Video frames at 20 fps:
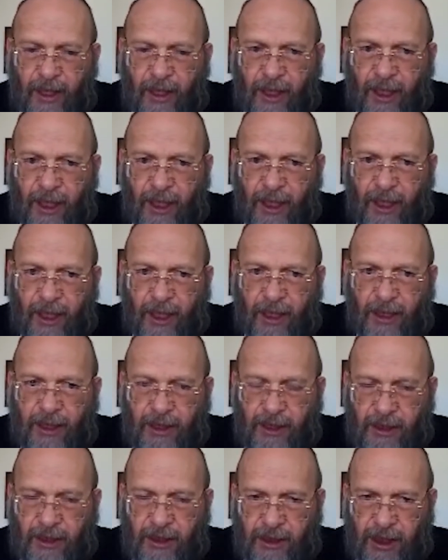
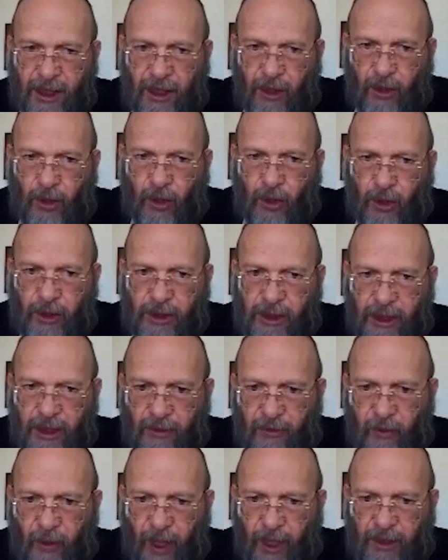0 rows and
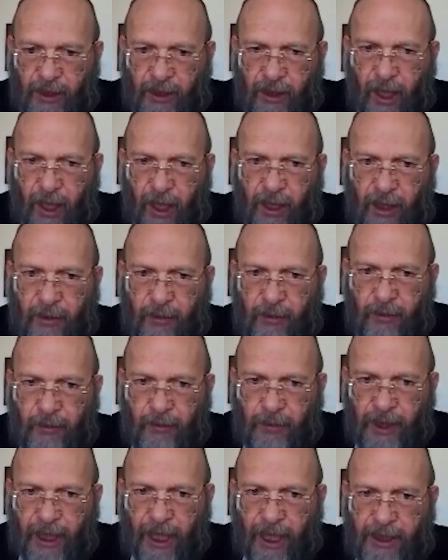the 1 column,
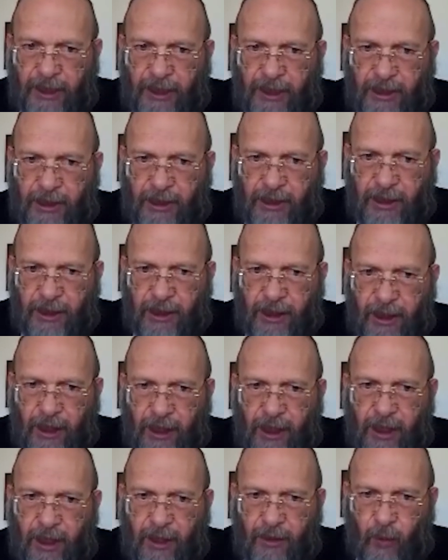plus
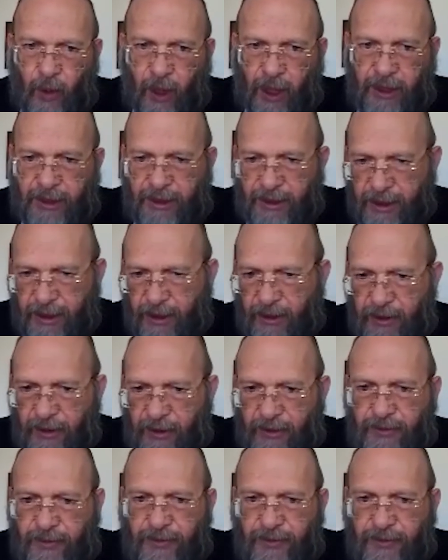E1, 0.